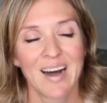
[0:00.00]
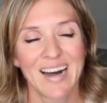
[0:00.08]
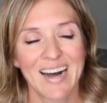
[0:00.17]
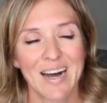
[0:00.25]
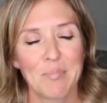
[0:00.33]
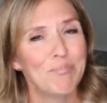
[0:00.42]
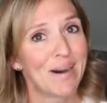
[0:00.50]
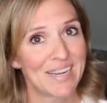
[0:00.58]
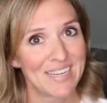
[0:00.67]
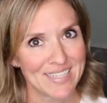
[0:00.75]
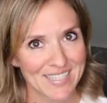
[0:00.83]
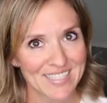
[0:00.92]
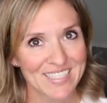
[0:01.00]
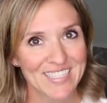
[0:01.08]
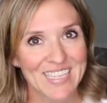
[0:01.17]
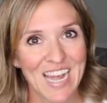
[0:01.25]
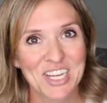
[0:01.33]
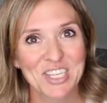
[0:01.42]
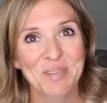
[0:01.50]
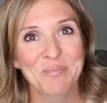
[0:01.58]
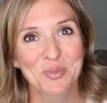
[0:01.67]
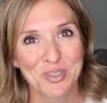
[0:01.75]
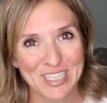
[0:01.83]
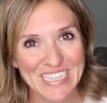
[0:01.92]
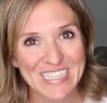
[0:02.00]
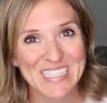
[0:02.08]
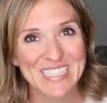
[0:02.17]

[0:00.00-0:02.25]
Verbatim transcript: but it isn't. It's actually pretty